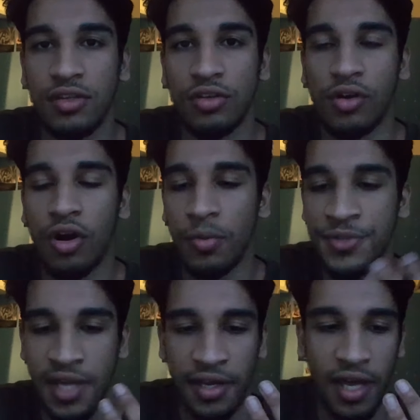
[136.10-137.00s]
Luke
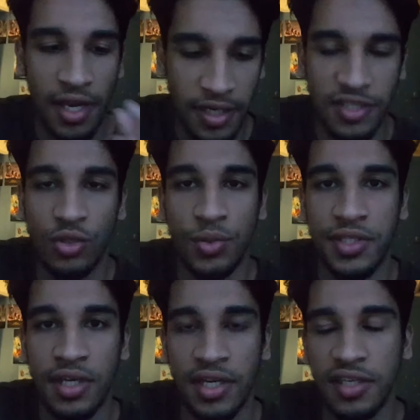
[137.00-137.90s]
Hobbs and then his
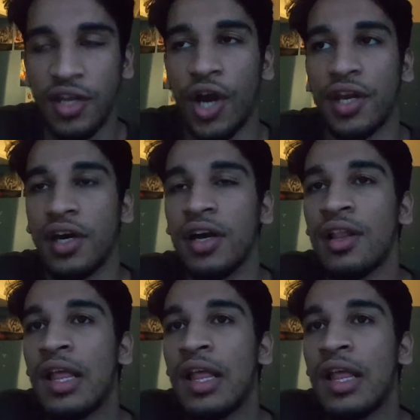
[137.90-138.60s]
daughter in a diner.